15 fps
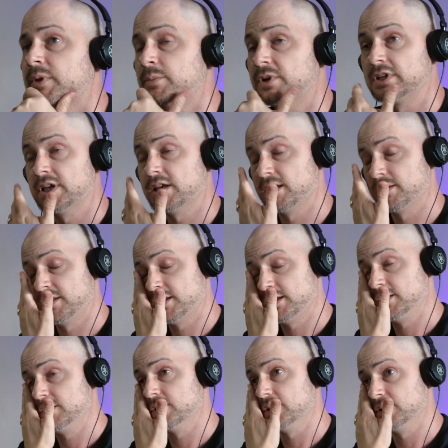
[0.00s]
But and
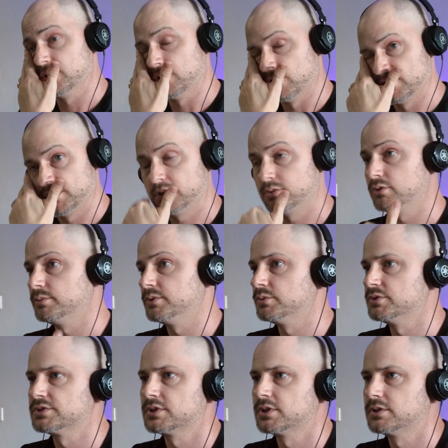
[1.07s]
then in the hotel room, it
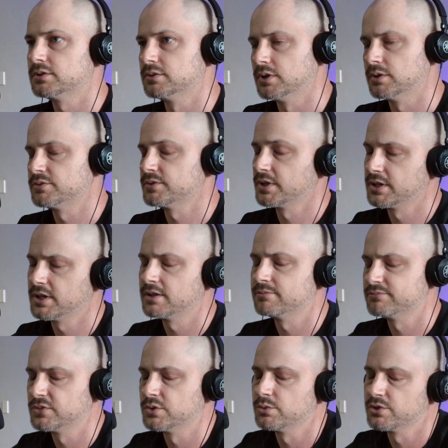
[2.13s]
was
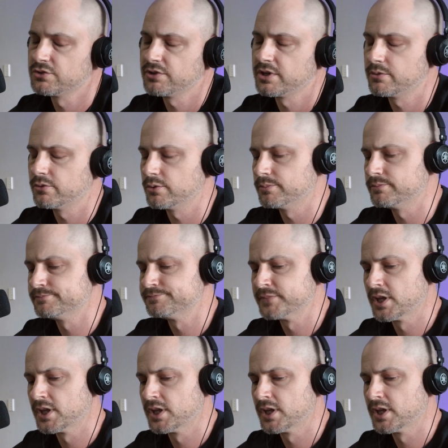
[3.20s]
again the retreat room.